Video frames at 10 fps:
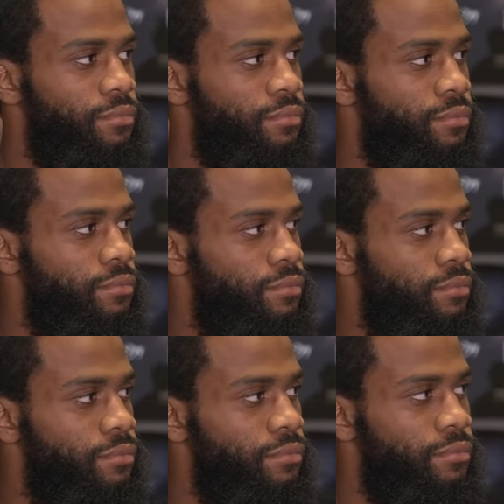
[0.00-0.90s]

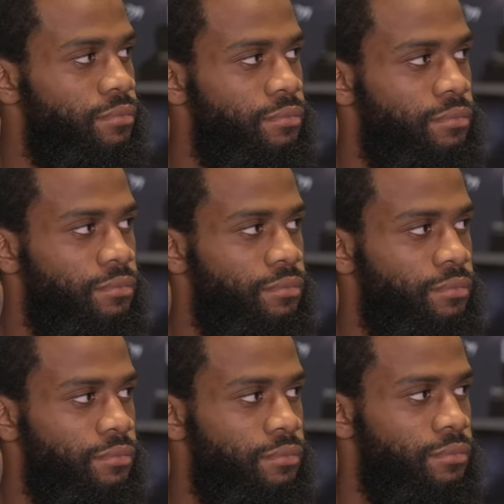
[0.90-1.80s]

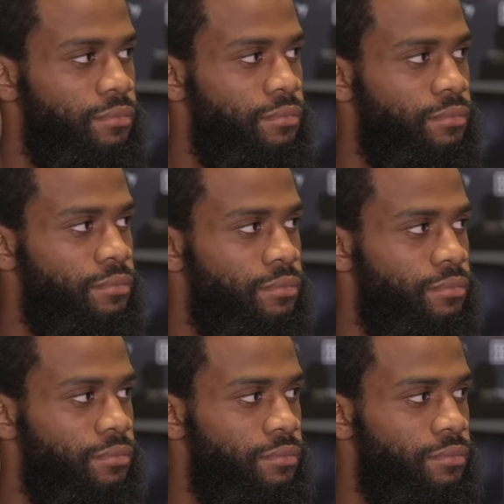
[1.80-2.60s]
The person shown says nothing.